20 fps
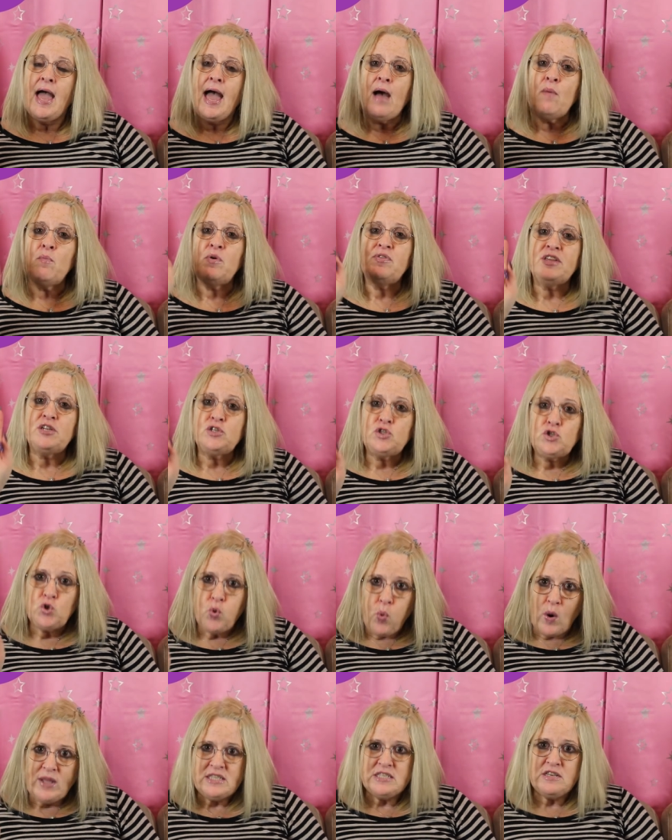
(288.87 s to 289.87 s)
and within
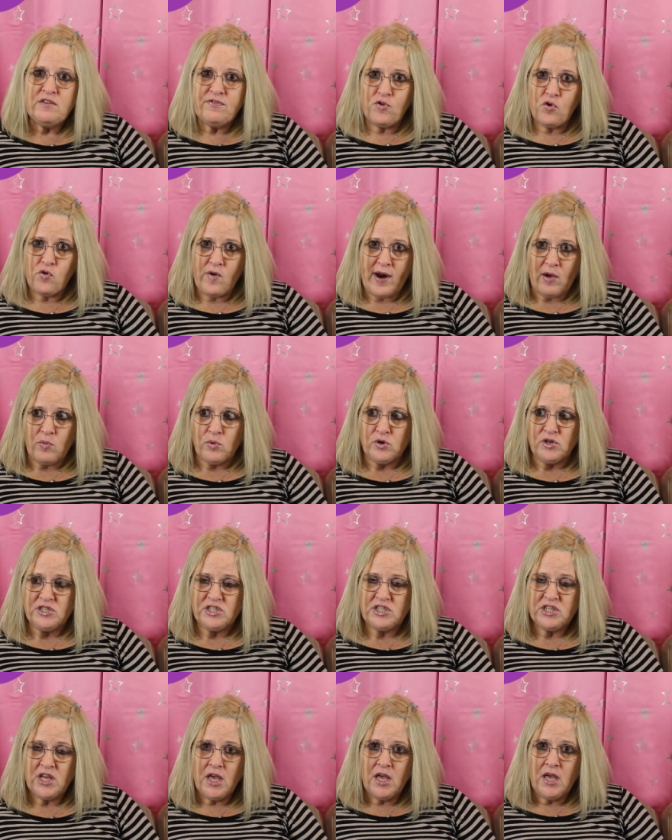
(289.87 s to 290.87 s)
24
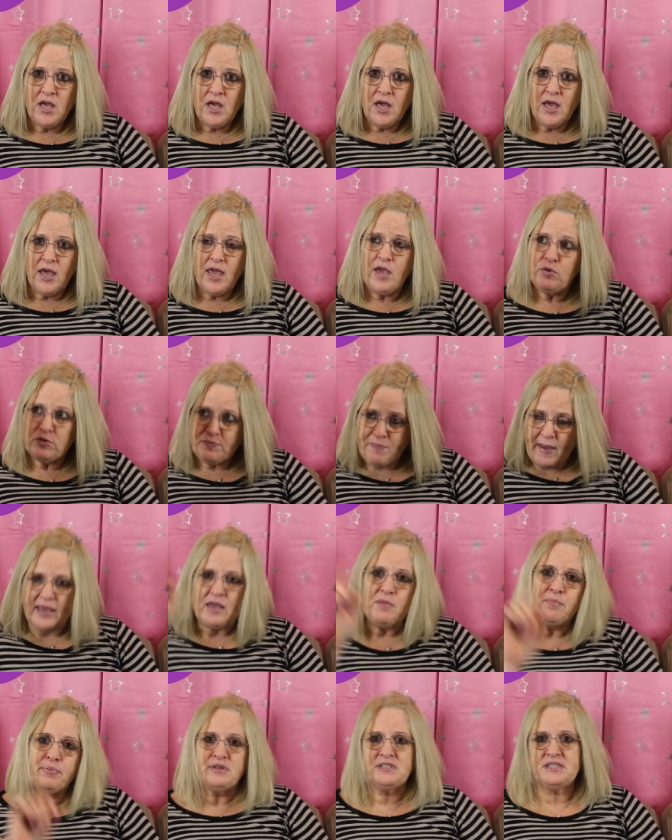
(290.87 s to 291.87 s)
hours, he was
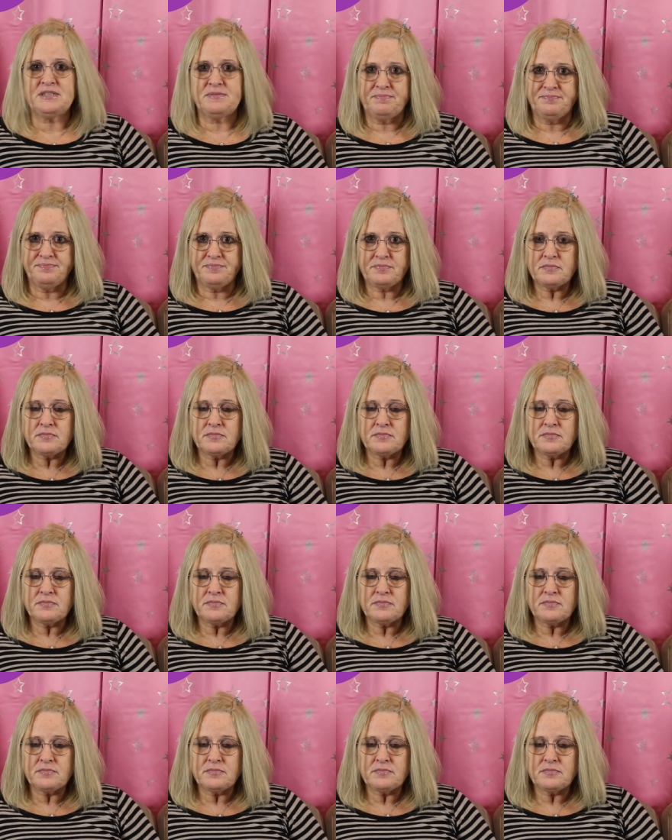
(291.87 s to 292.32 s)
back in prison